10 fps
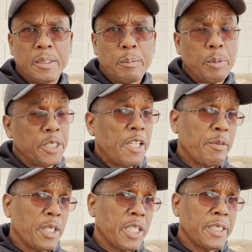But they've
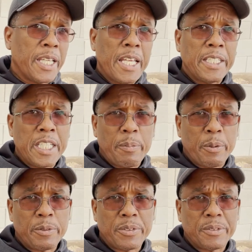become
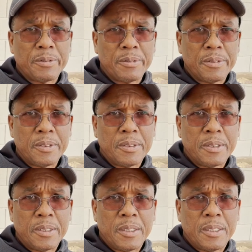gatekeepers.
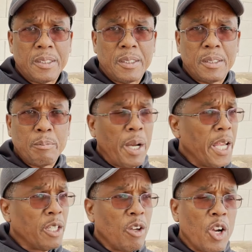By
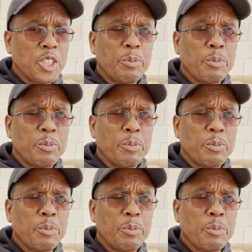and large,